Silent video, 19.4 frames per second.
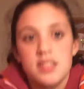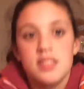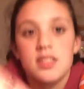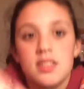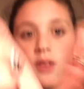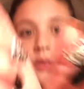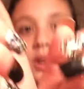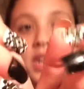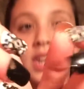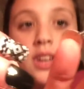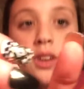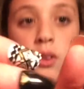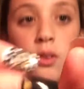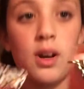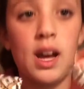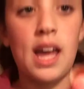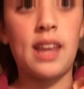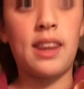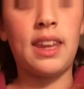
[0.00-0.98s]
so
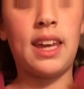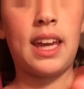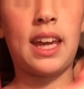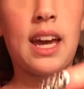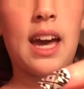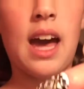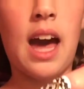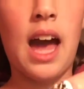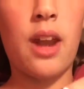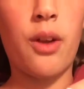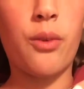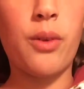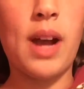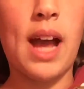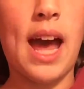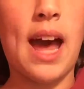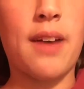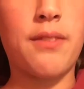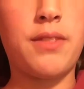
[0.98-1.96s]
cute, and like, I
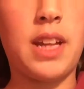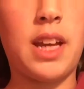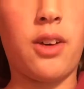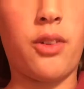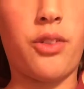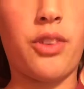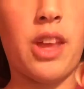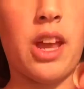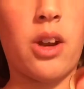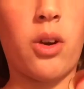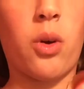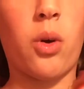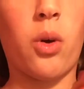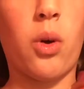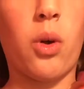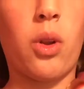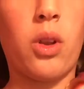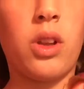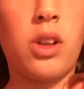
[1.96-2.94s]
don't have nails at
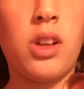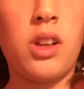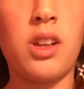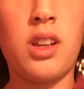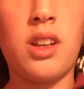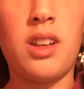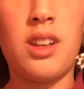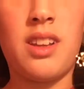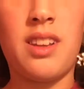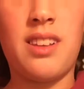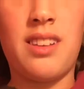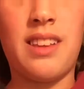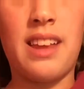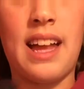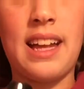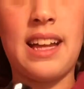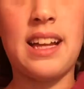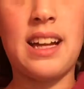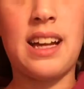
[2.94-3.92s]
all.
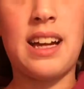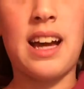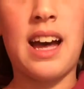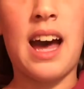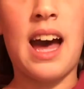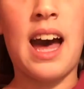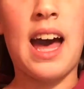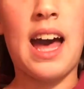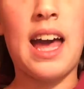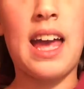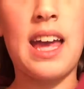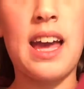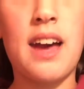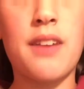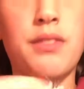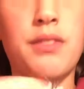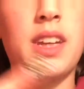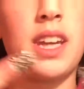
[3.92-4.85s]
Like, I have